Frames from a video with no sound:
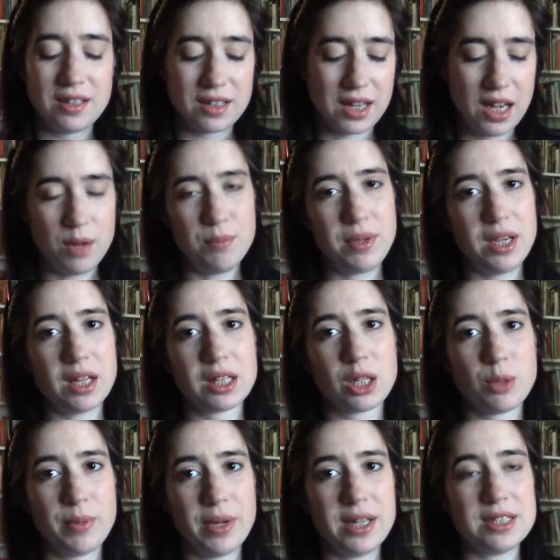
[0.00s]
can be a
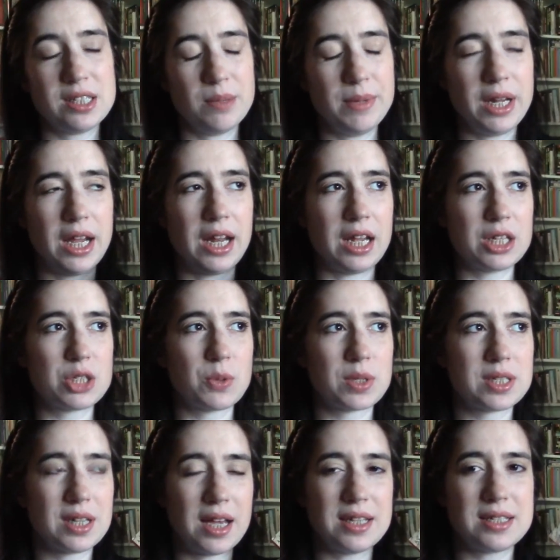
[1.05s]
little bit intimidating, so
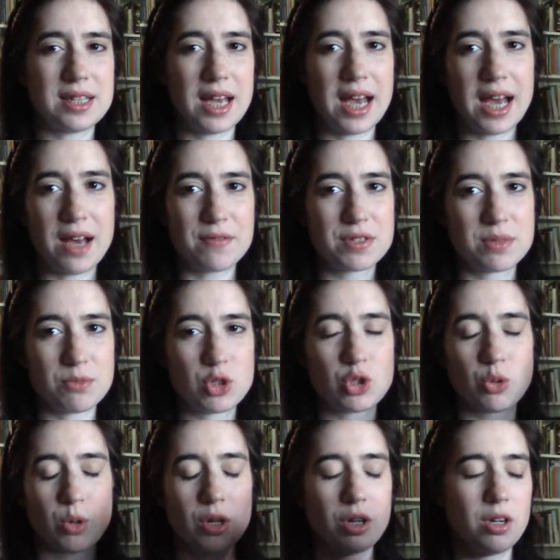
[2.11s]
it's nice to have some
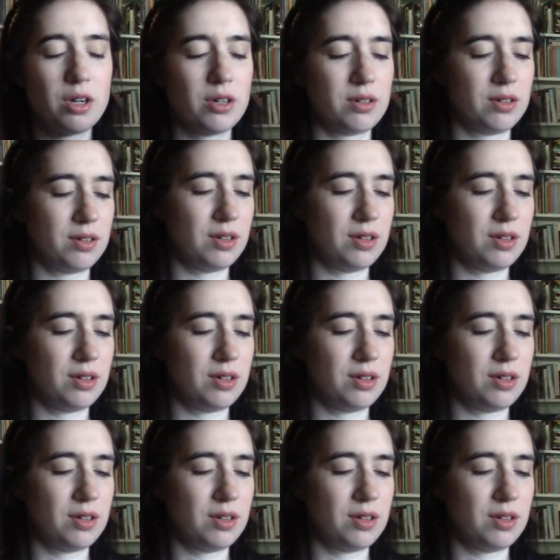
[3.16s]
shorter